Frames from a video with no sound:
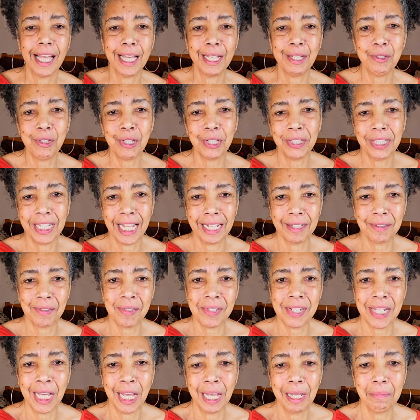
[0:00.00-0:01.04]
Until
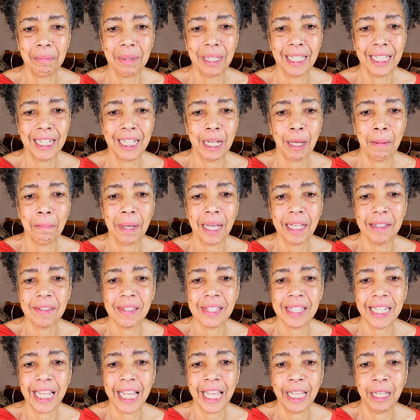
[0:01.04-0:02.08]
next time,
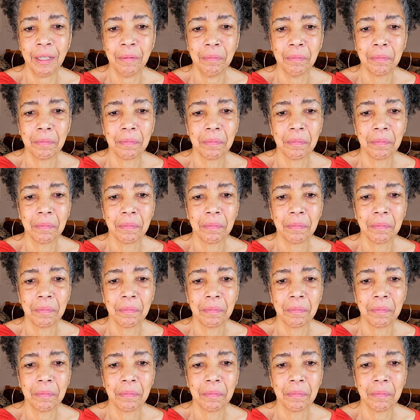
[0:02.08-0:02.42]
namaste.